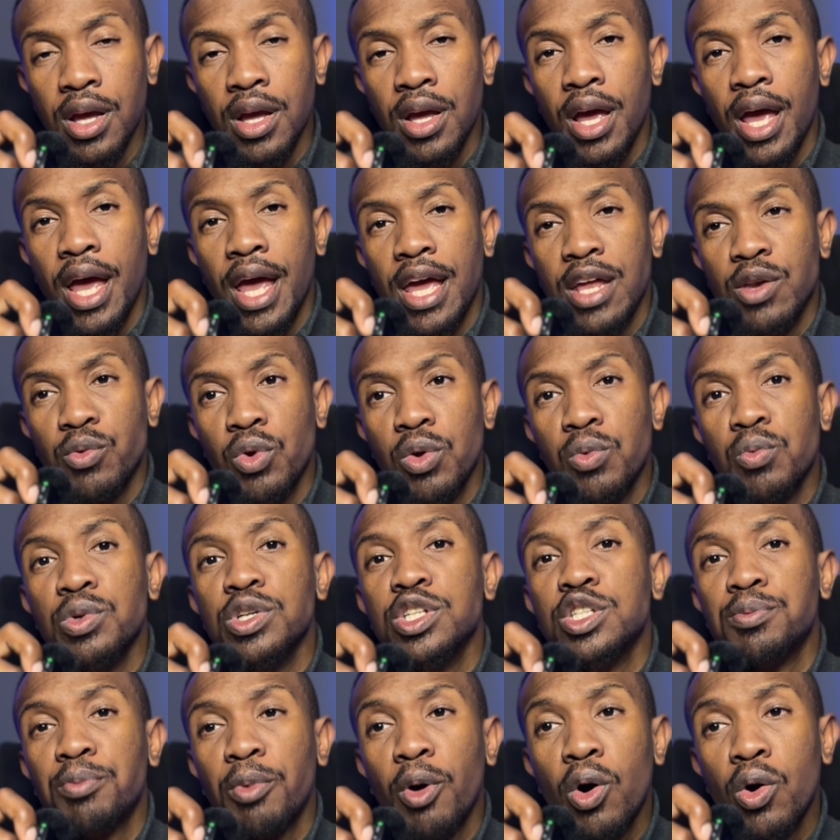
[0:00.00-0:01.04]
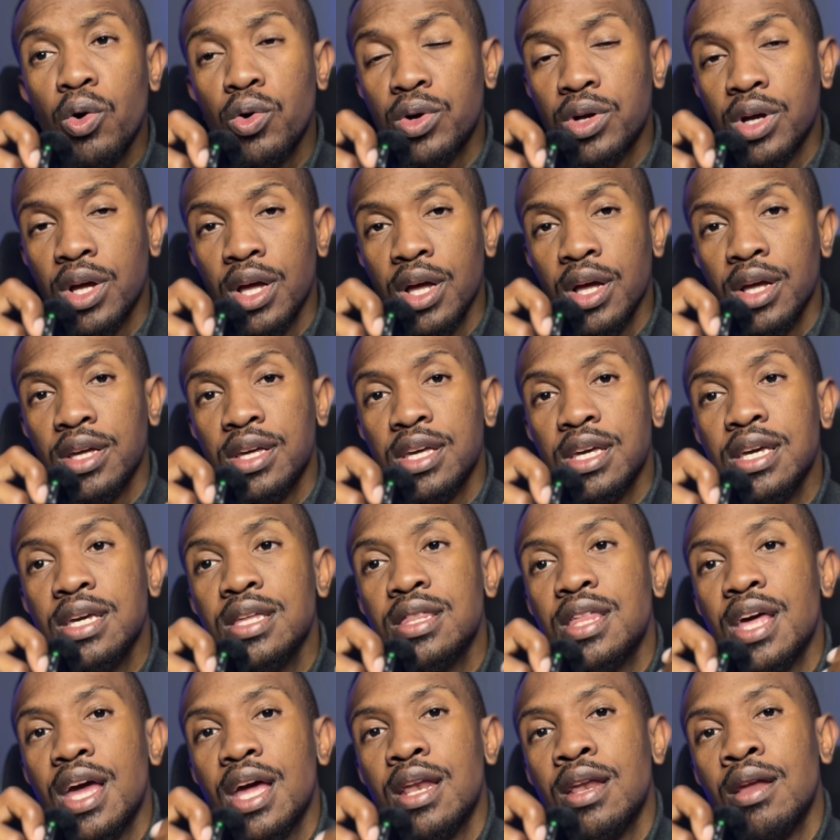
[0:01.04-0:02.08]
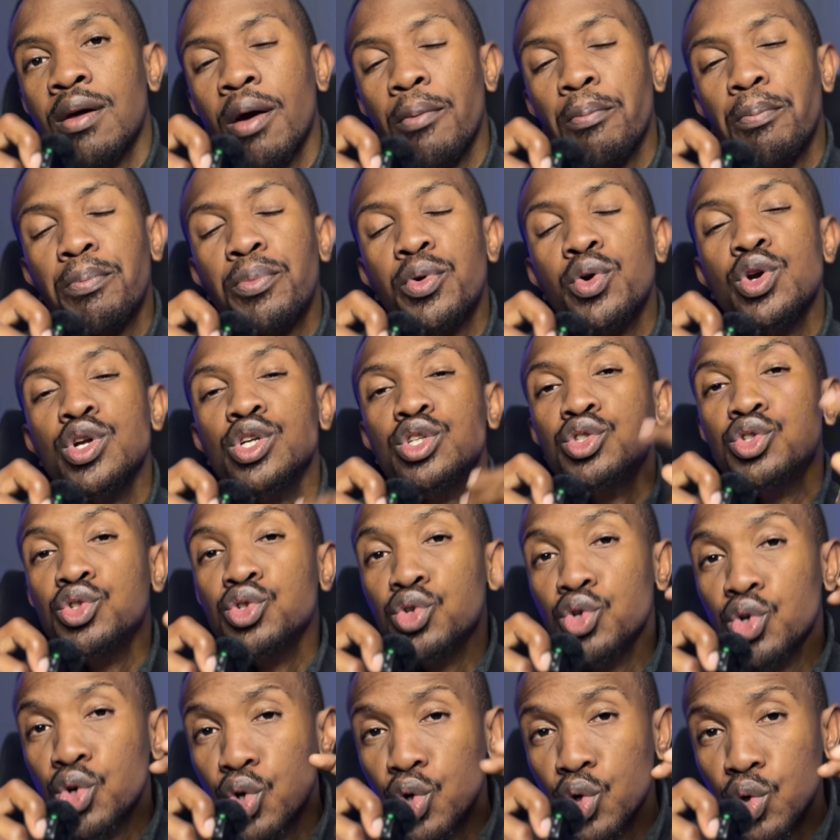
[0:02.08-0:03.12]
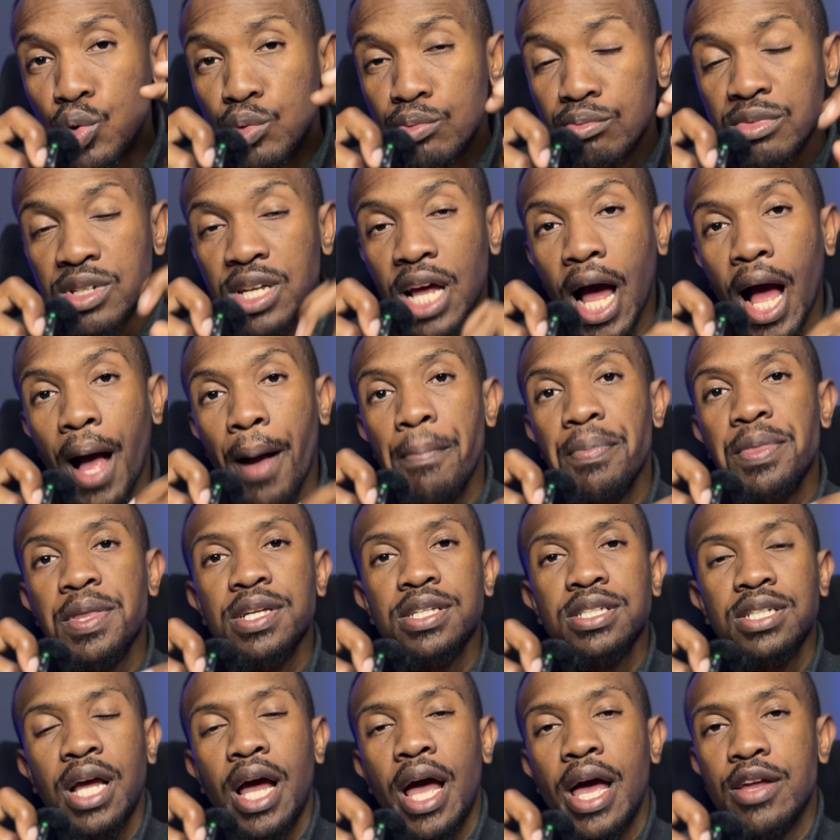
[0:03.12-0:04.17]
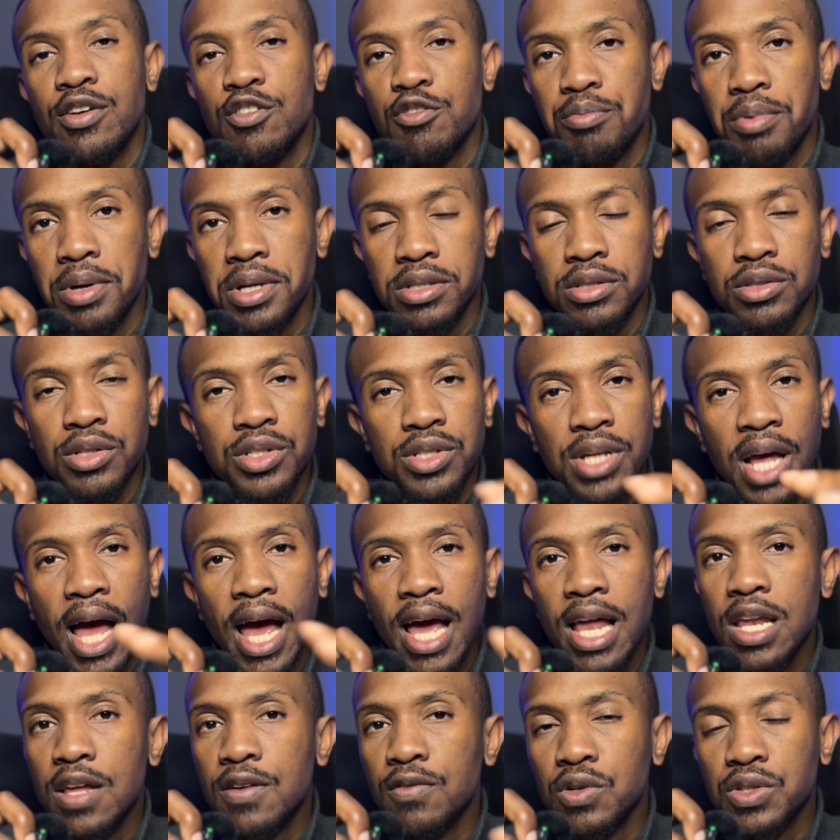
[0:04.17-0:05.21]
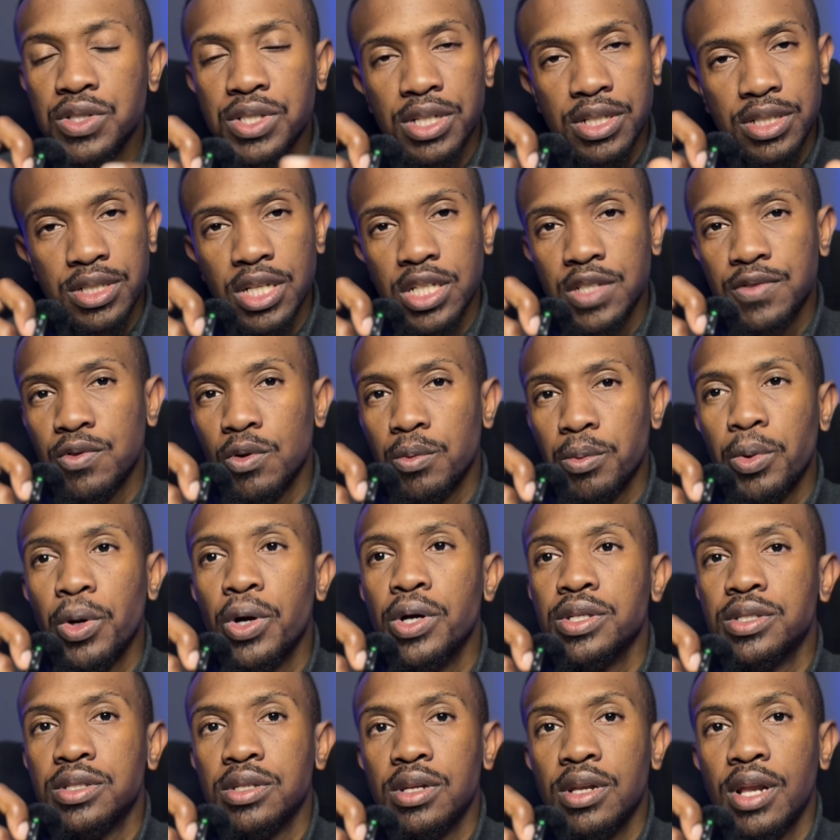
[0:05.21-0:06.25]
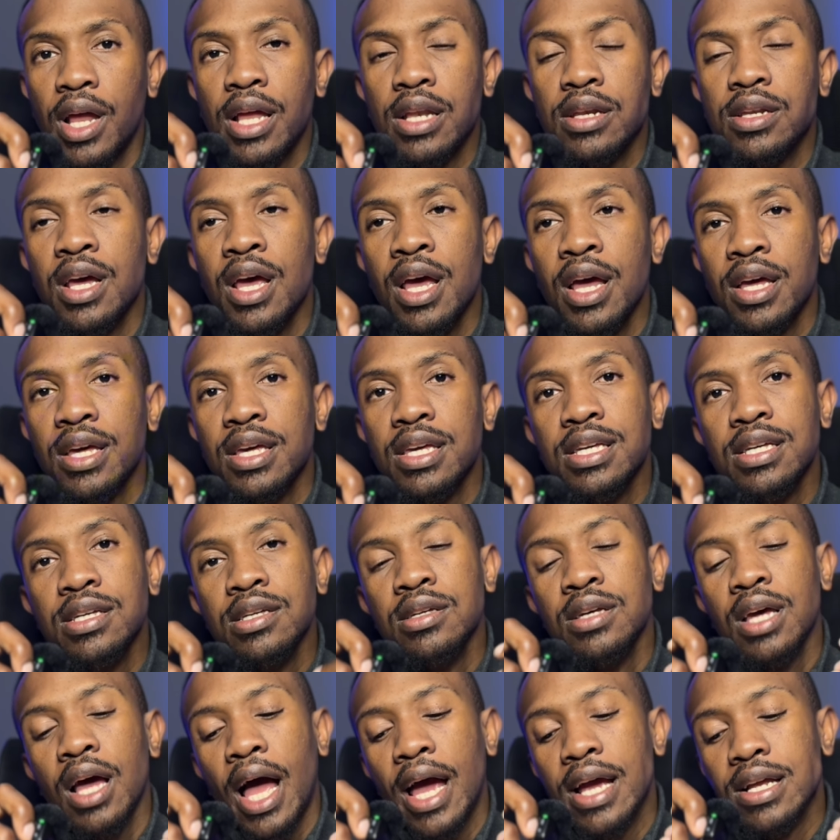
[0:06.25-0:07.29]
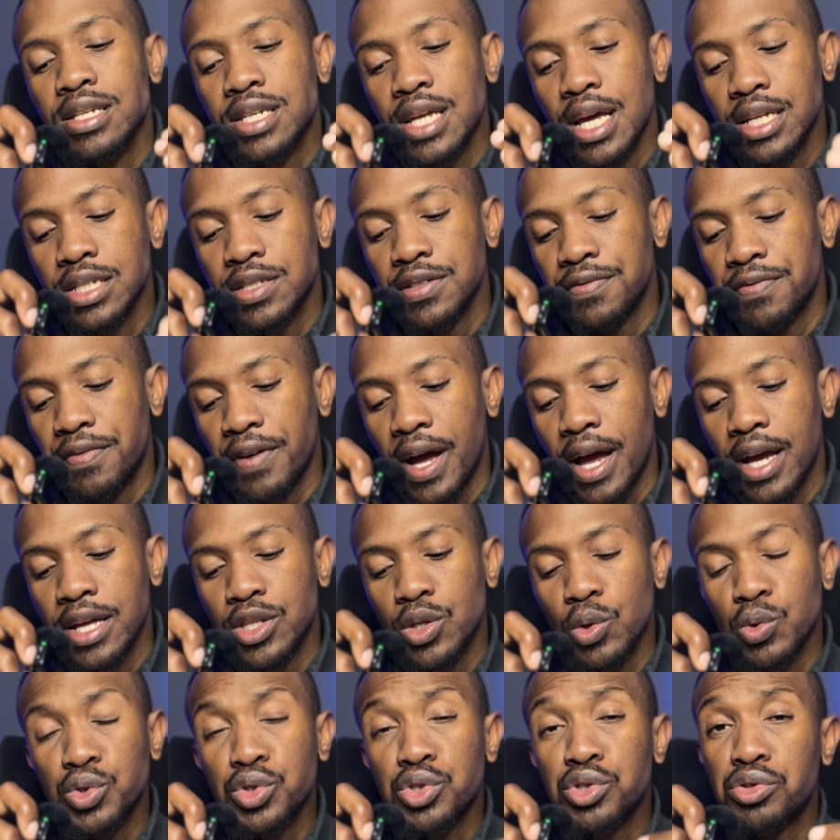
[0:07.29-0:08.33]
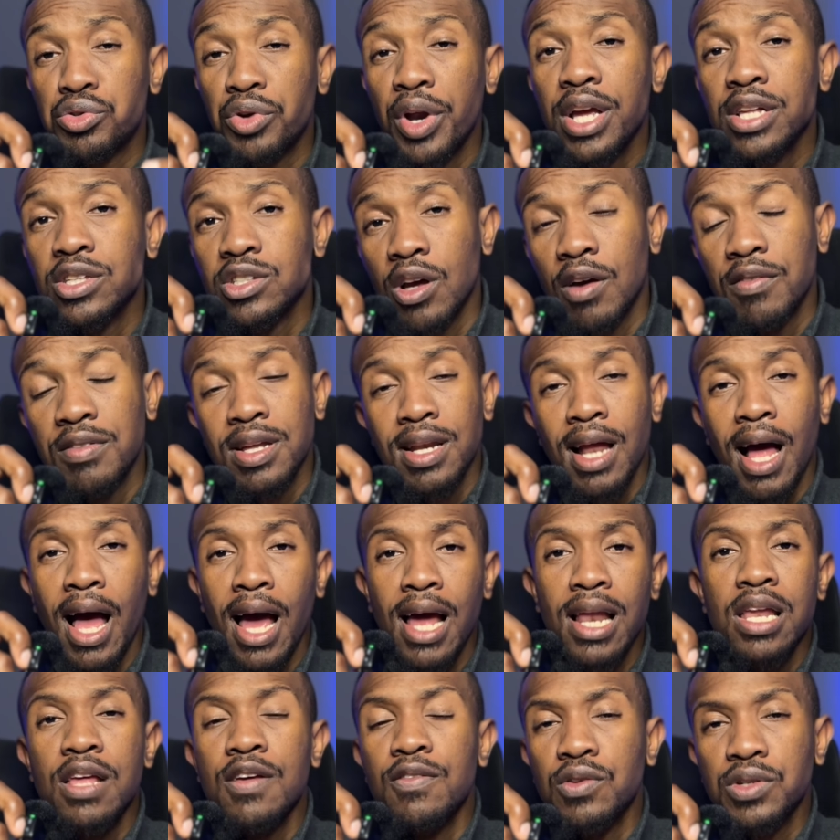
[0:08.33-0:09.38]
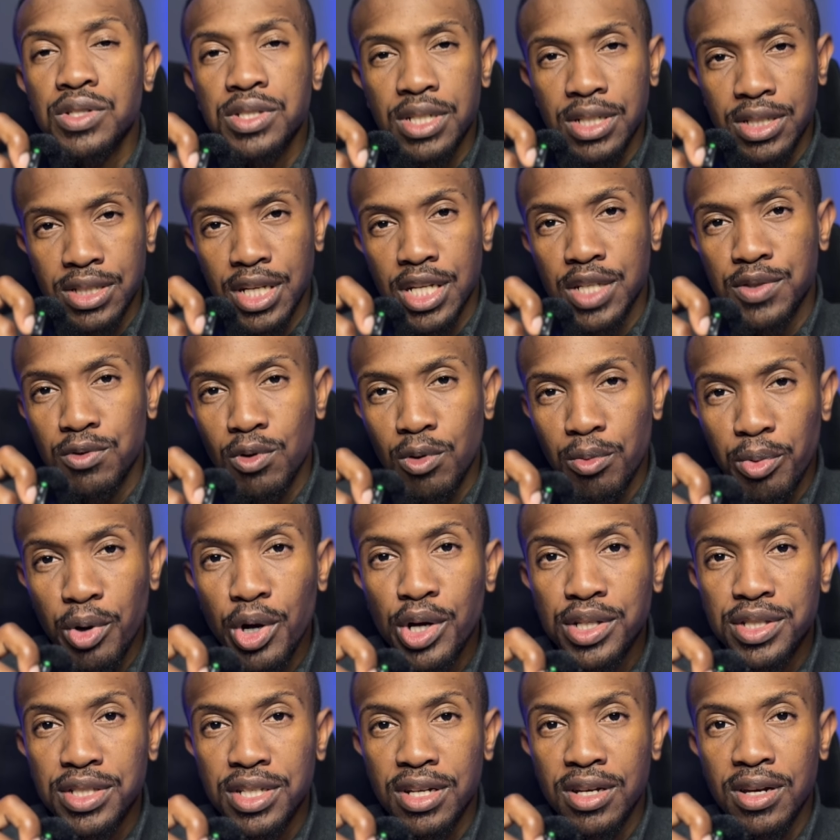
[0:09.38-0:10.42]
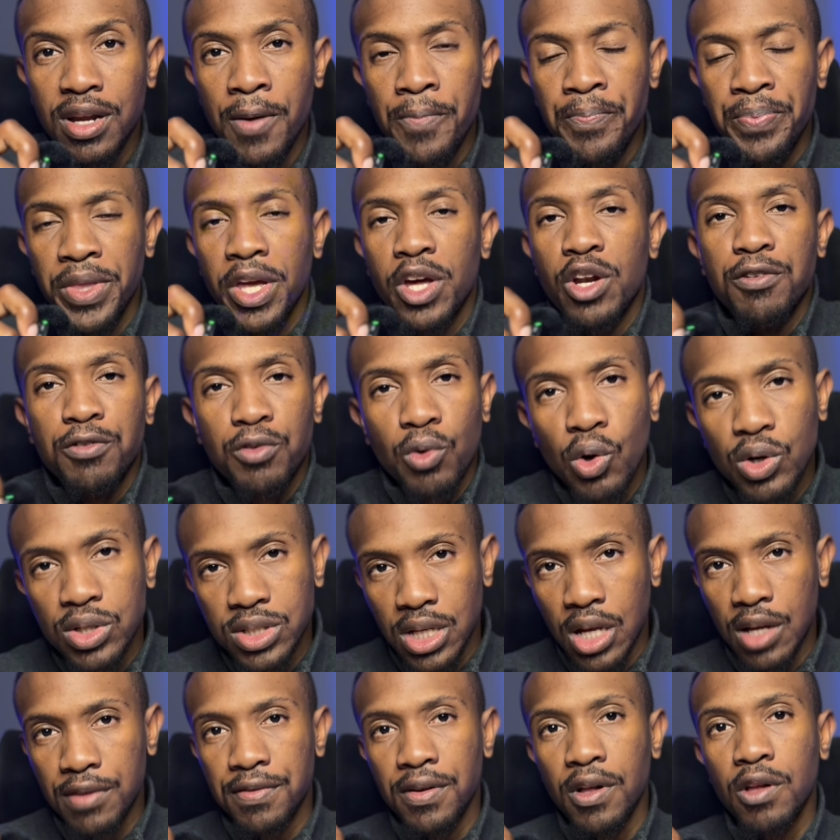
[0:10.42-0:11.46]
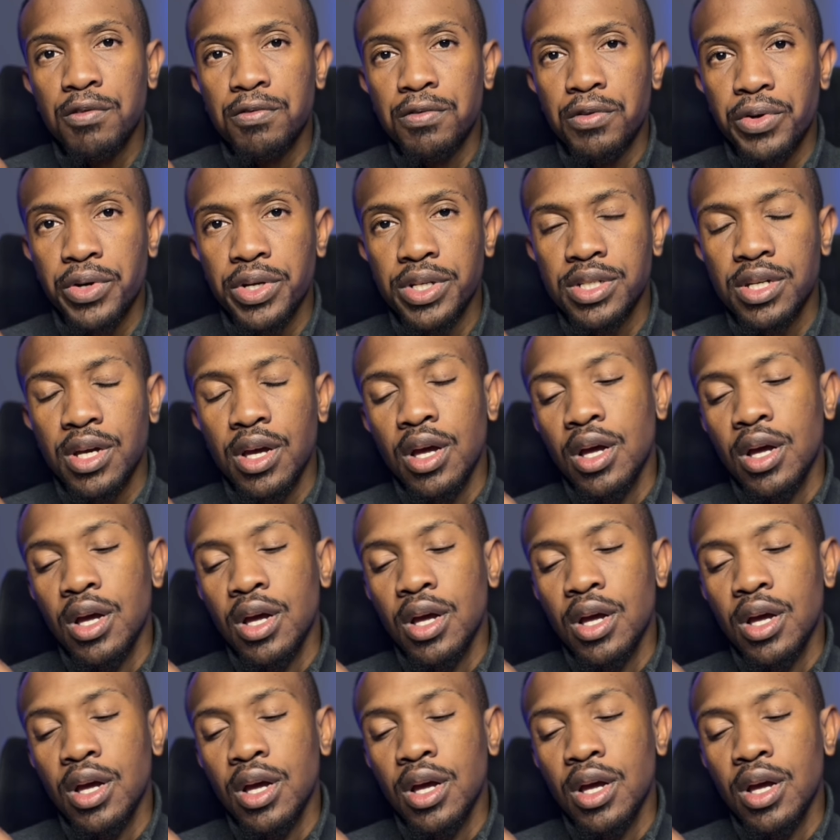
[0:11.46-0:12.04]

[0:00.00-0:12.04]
And when we spoke, he then presumed I'm this kind of person, this high-level successful person. And he identified those traits of that high-level successful person. And of course, I fell for it.